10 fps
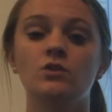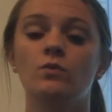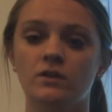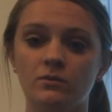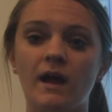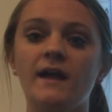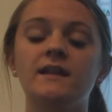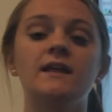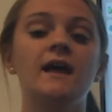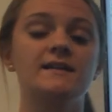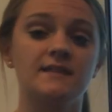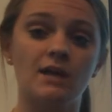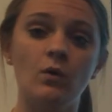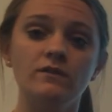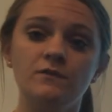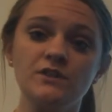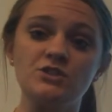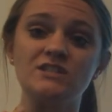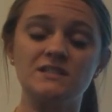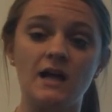You want to write it as a
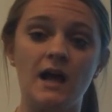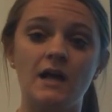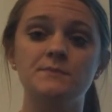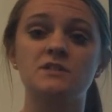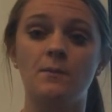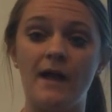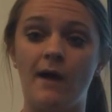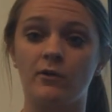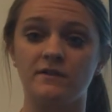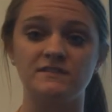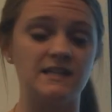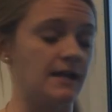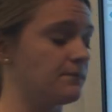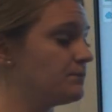coefficient times a power of 10.